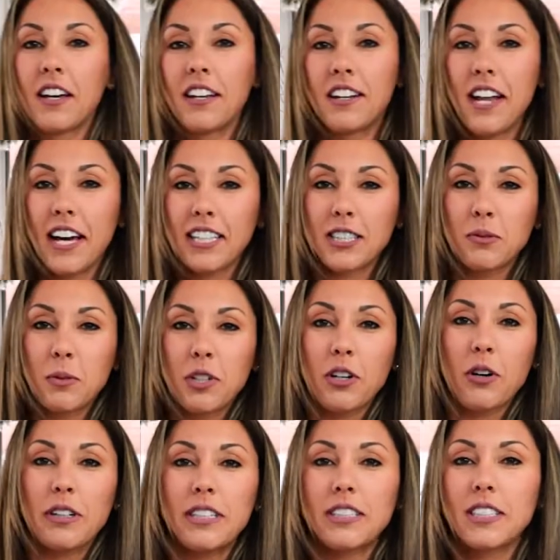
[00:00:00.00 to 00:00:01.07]
Next, we're
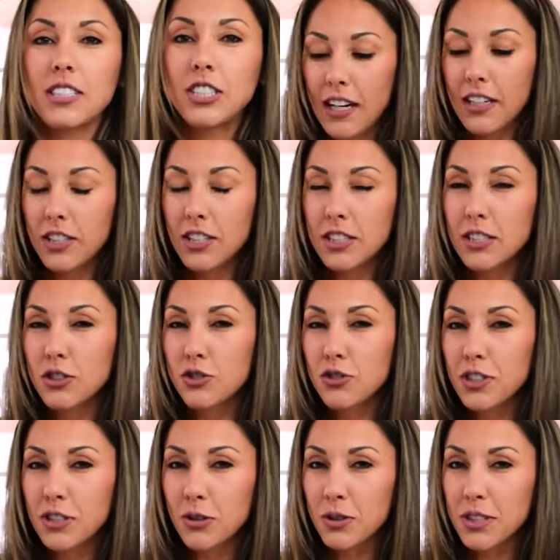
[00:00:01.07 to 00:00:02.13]
going to just
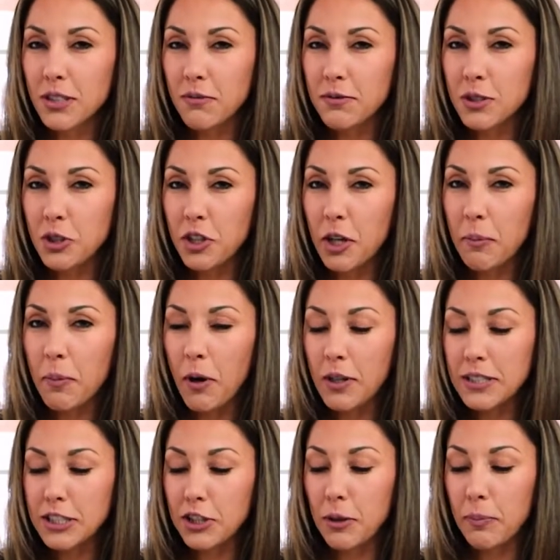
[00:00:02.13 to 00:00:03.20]
drizzle some syrup
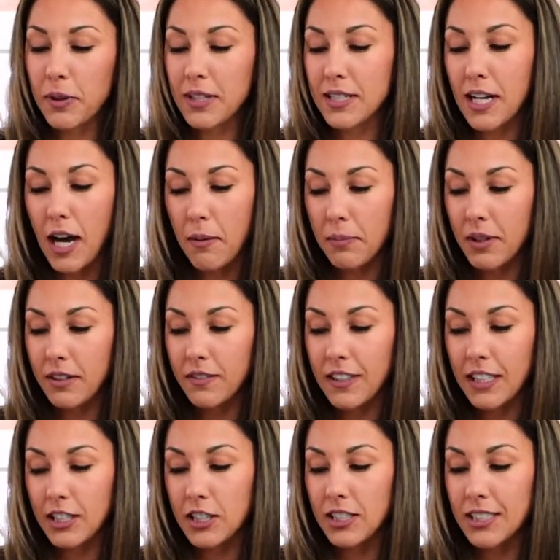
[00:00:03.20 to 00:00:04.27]
on the top of
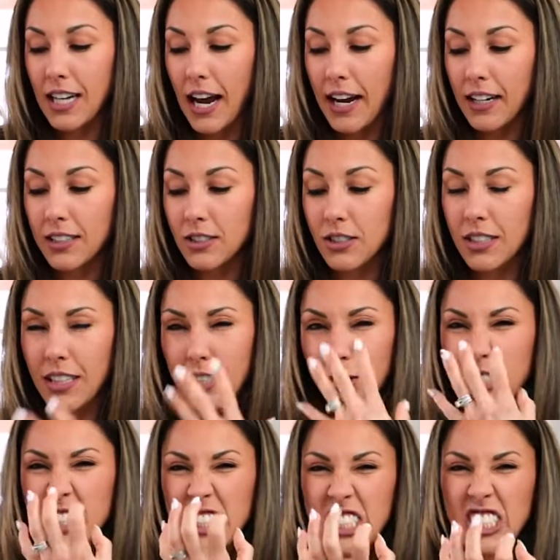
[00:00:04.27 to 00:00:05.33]
each stack so that you
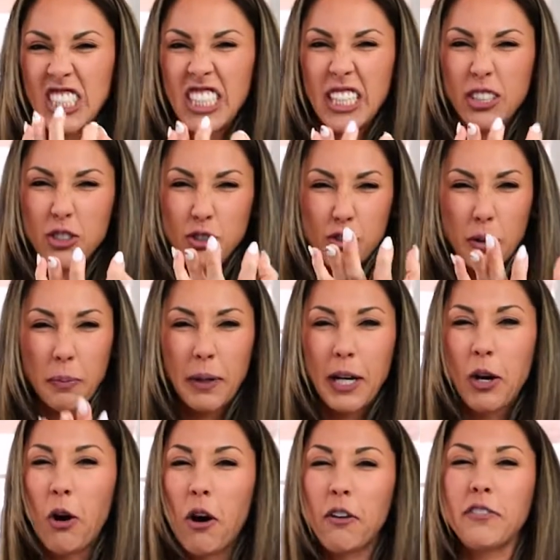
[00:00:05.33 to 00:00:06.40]
can see it dripping
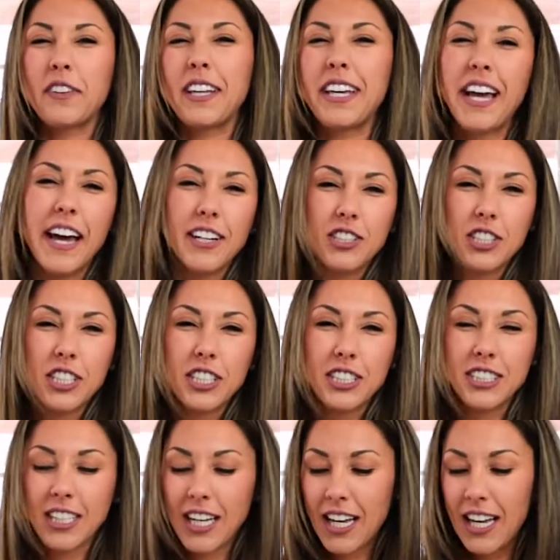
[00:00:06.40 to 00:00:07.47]
off the
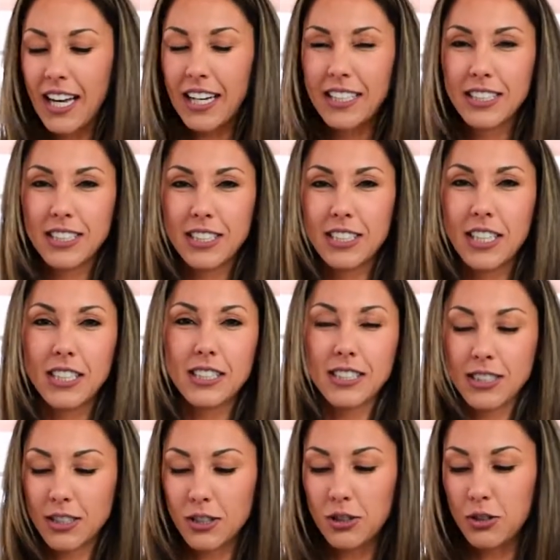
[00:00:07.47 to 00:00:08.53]
edges, and it's
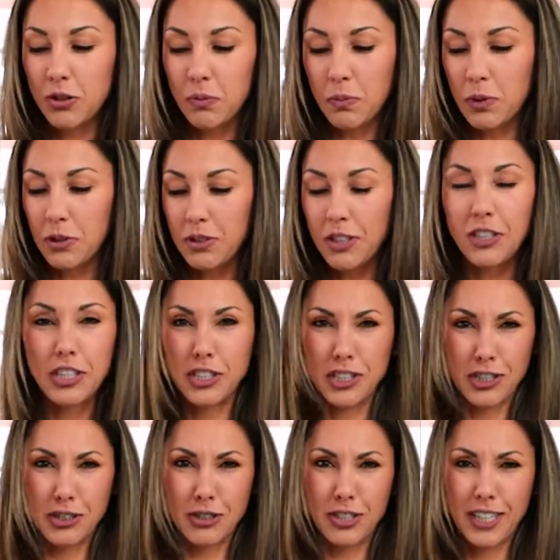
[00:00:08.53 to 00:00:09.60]
just super
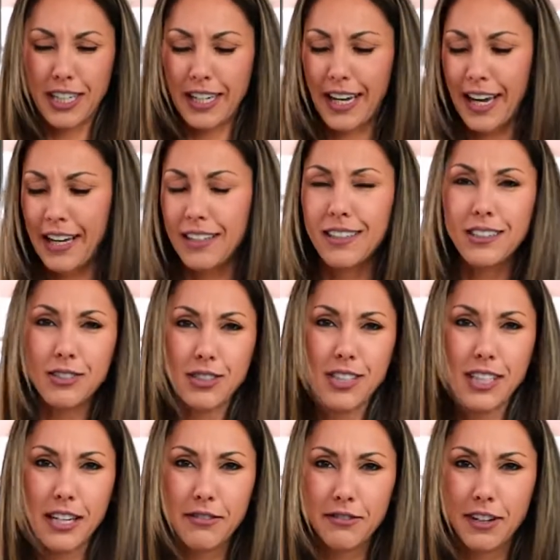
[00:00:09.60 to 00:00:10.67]
delicious looking, and you can
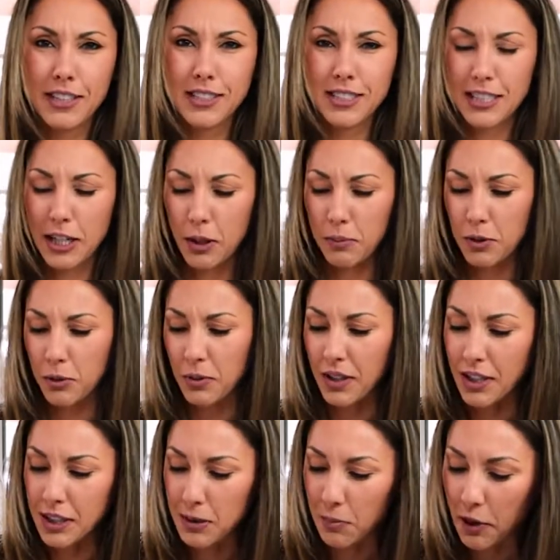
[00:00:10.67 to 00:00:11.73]
get friends to help you with
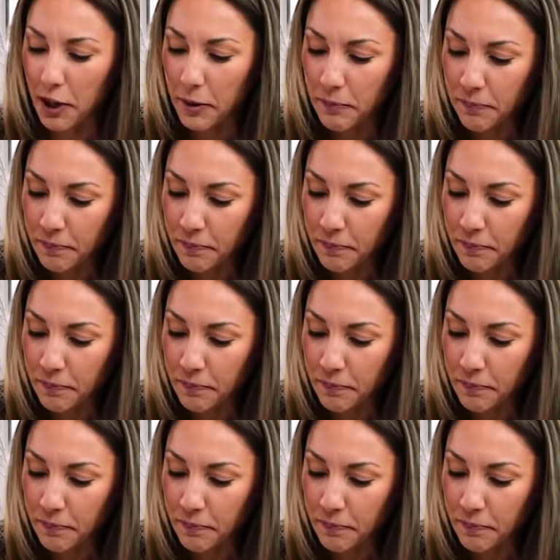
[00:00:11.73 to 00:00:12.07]
this part.